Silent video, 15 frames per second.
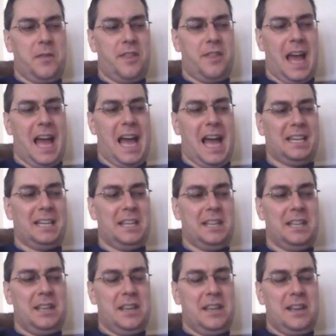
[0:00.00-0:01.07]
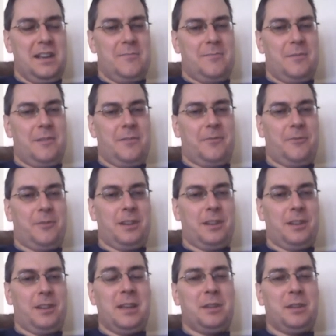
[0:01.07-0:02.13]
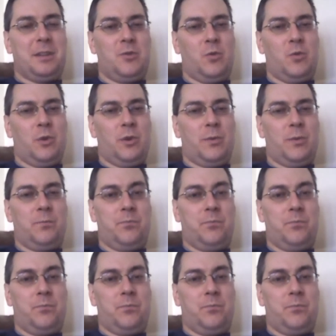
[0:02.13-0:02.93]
that my friend Tim Kilgore,